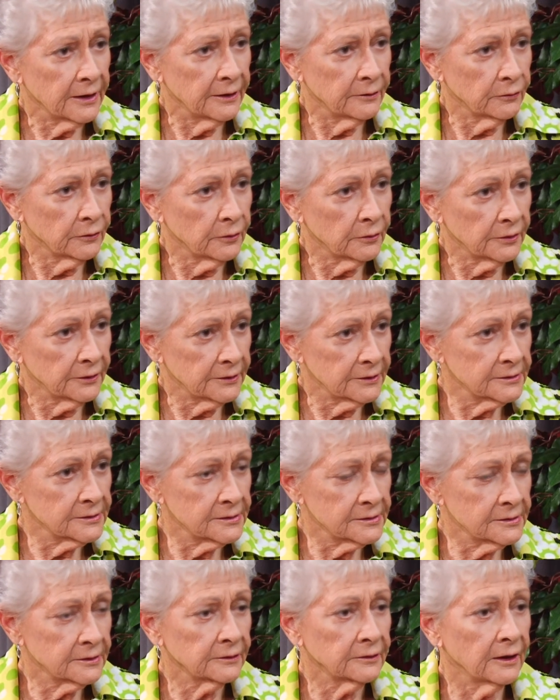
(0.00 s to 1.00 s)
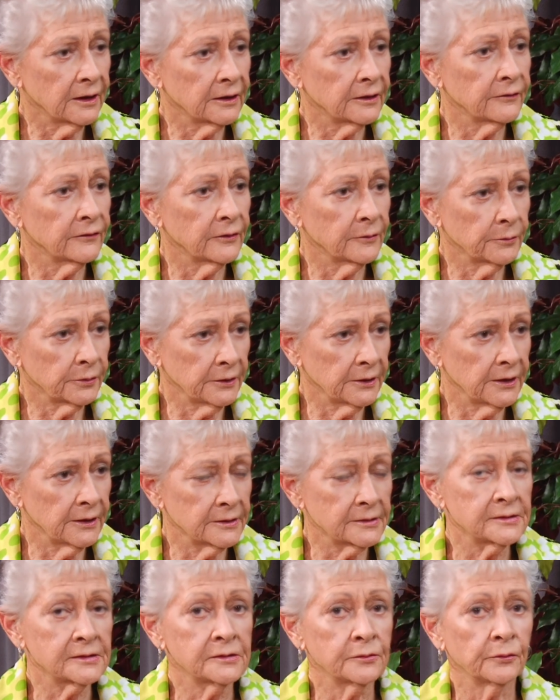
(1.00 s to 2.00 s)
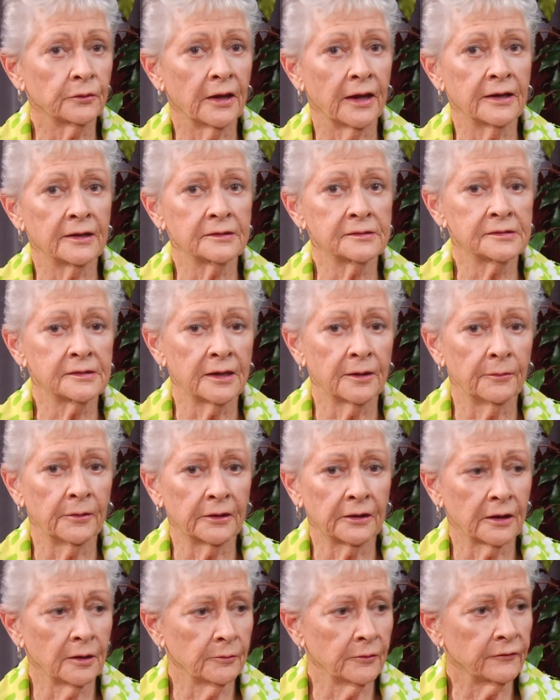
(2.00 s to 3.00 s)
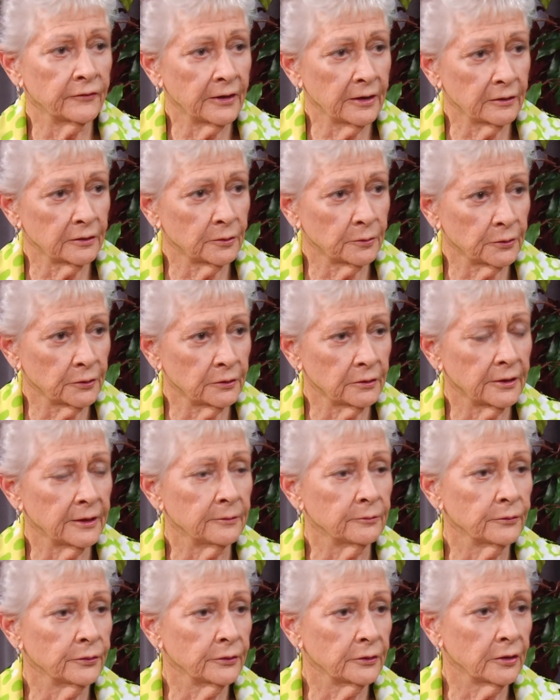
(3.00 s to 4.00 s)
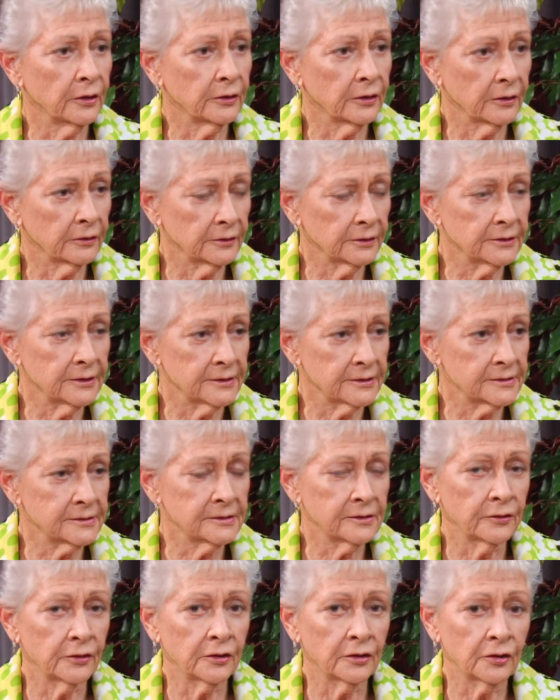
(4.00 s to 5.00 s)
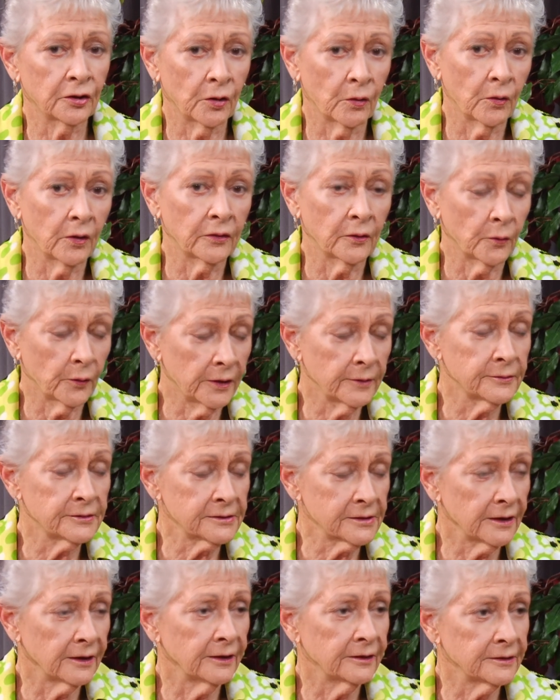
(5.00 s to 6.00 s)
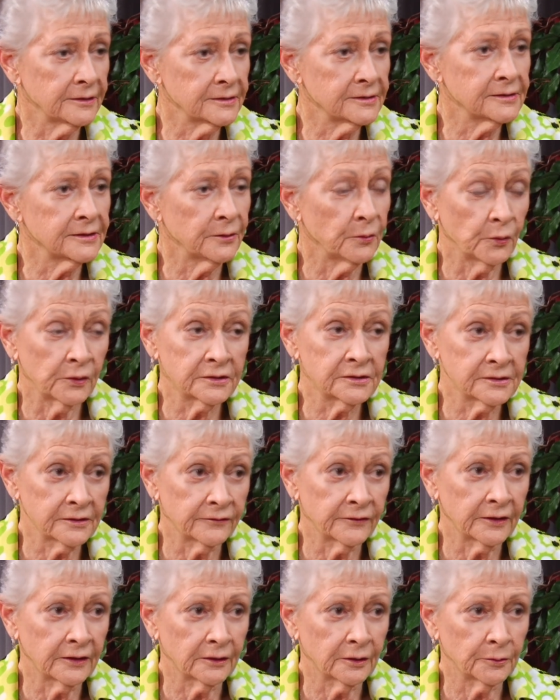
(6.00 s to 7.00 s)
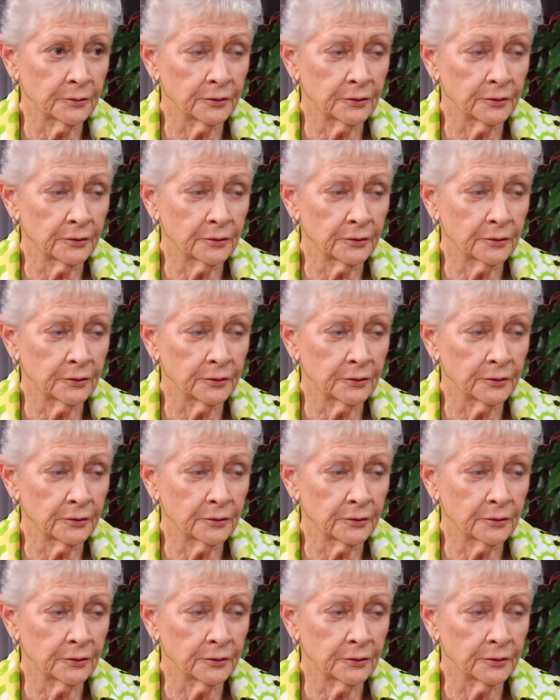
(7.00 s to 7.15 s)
will list a lot of the plants as they become available and put on our list. You can go on the website and see what's available.